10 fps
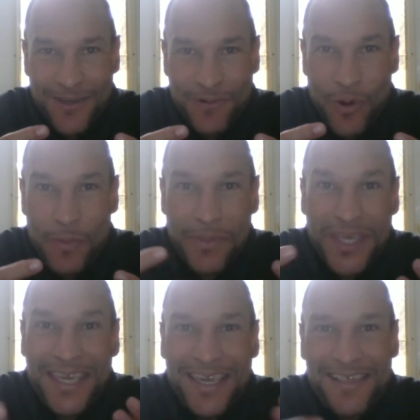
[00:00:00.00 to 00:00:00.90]
We're
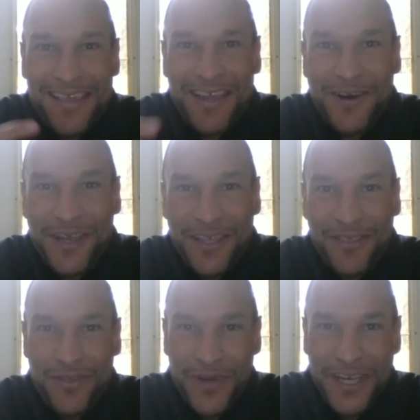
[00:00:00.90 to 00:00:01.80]
beings here in
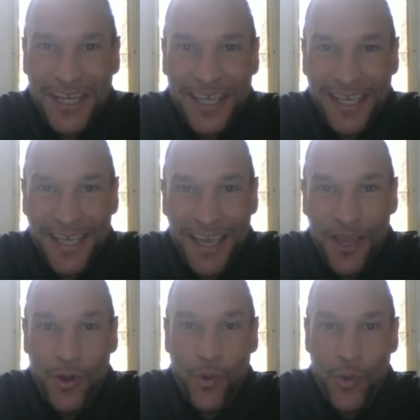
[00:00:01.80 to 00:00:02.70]
3D.
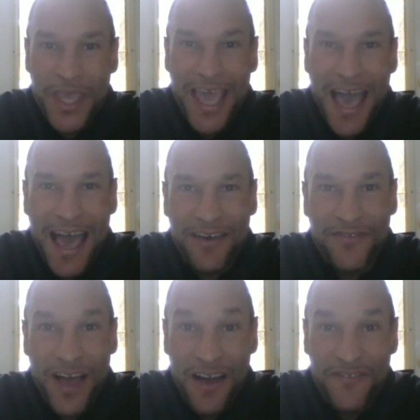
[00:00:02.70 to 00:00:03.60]
We
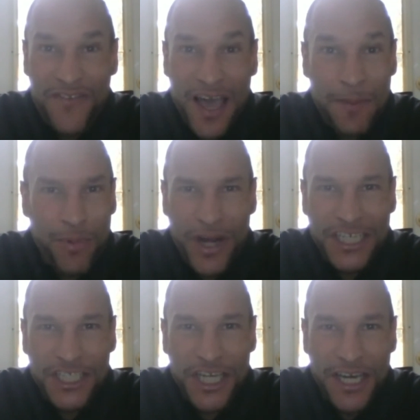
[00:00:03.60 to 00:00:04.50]
have a
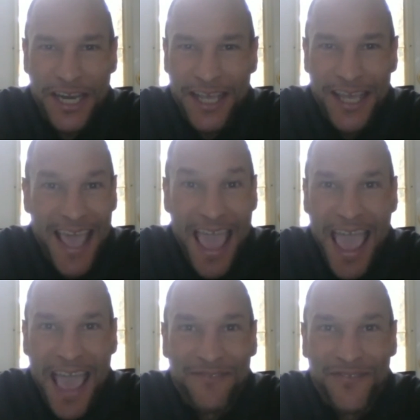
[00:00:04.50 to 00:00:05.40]
vibration.
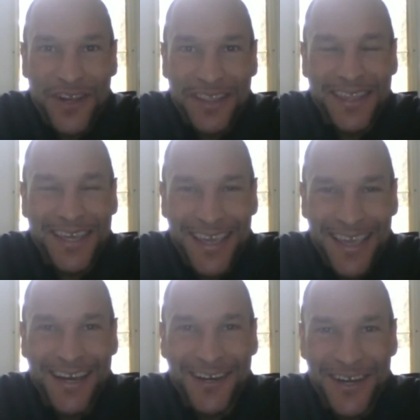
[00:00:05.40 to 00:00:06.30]
Everything
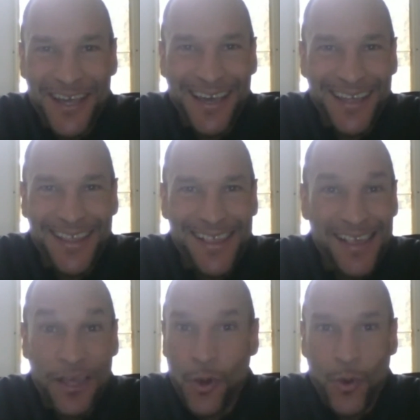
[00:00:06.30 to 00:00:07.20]
here does,
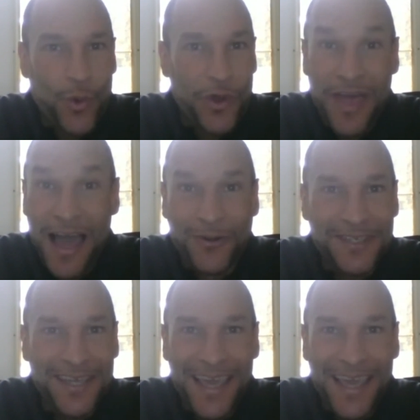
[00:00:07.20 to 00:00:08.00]
without